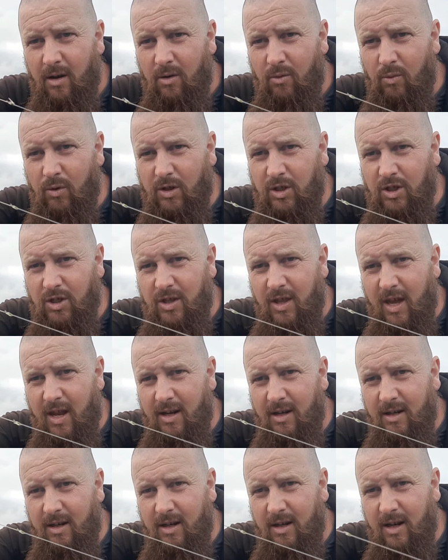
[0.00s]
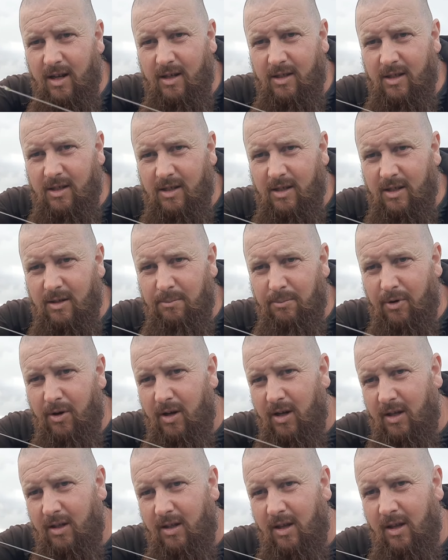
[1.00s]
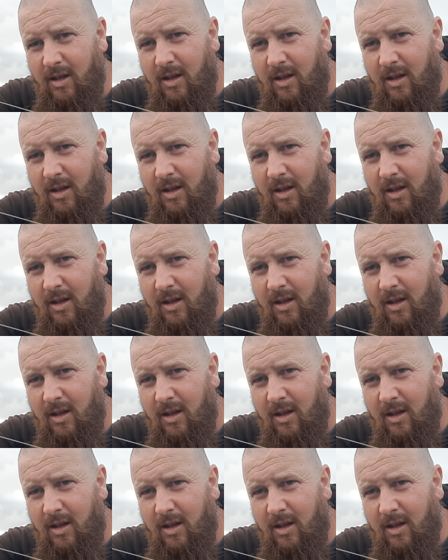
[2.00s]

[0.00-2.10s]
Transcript: which is then connected to the braid.